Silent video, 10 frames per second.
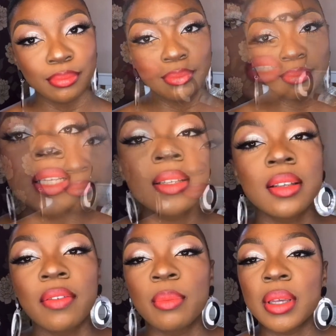This is
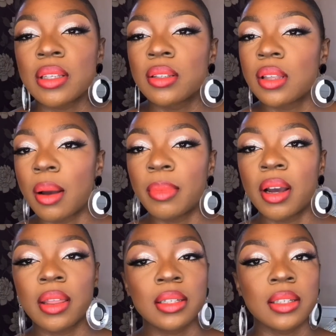giving me
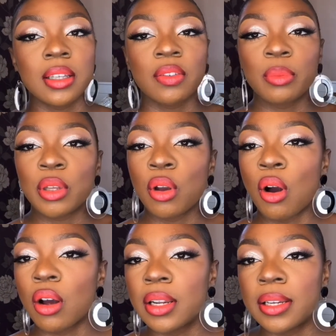summer. This is giving me
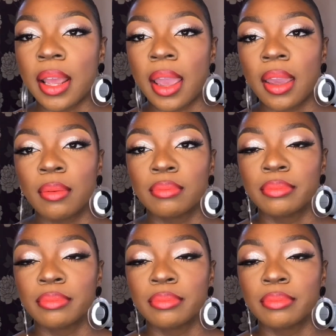holiday.